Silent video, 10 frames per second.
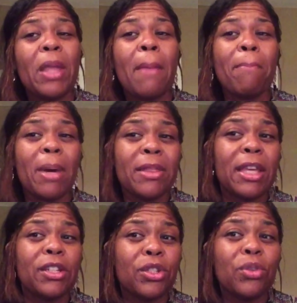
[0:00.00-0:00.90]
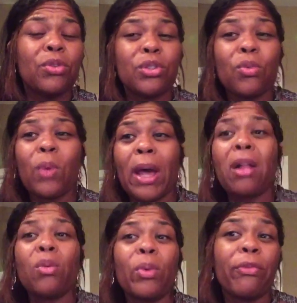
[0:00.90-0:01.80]
but they do
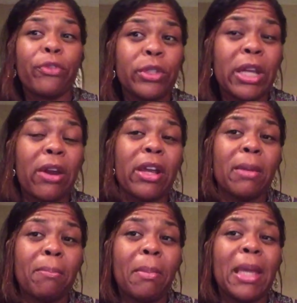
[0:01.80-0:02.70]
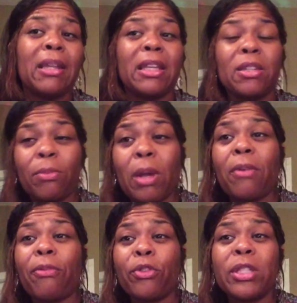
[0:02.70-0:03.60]
well with fruitarian, mainly
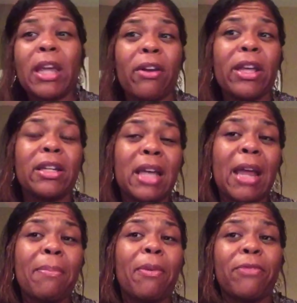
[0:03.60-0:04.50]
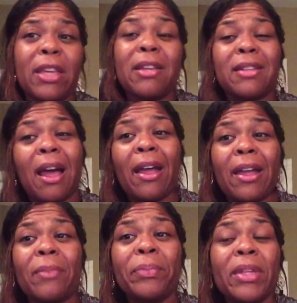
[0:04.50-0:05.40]
fruitarian type of vegan diet.
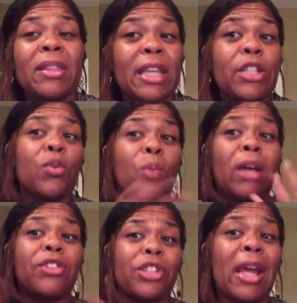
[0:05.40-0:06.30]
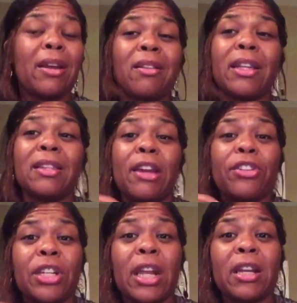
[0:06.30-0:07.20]
They do well genetically. They're
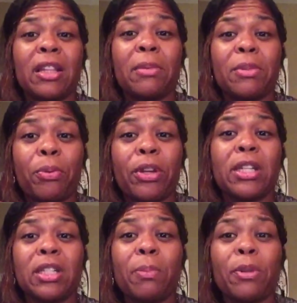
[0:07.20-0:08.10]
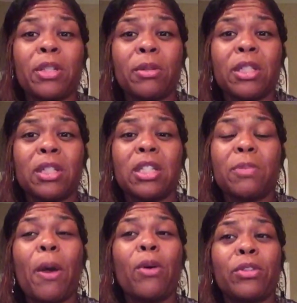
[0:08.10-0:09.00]
genetically
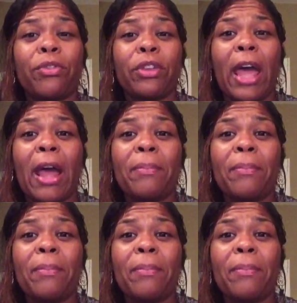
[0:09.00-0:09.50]
predisposed for that.